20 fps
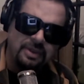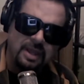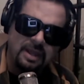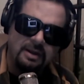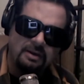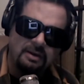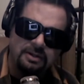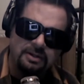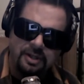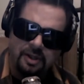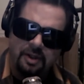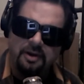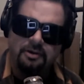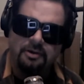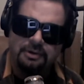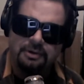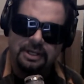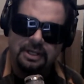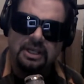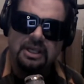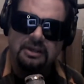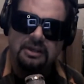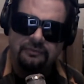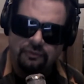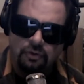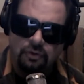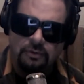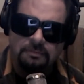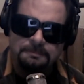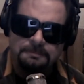they are encountering
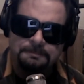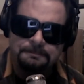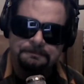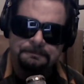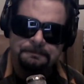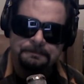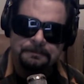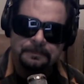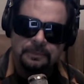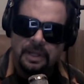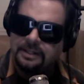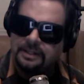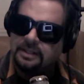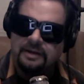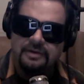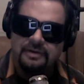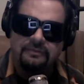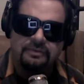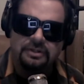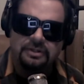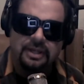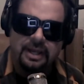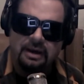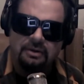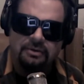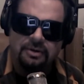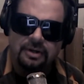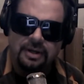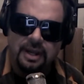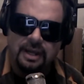evil like they've never encountered.